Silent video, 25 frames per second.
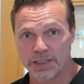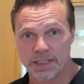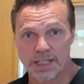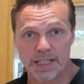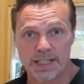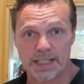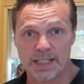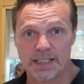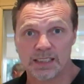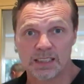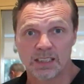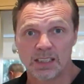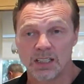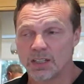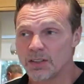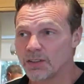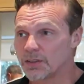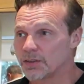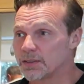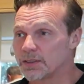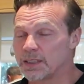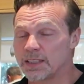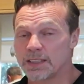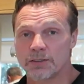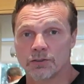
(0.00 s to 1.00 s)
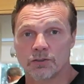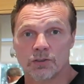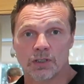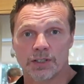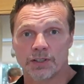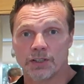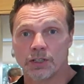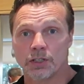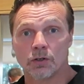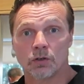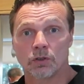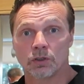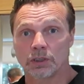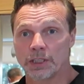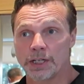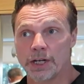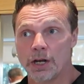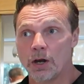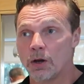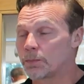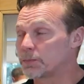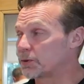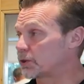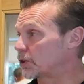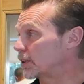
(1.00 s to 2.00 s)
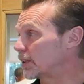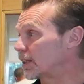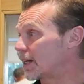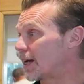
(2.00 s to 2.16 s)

here. It's literally the only option.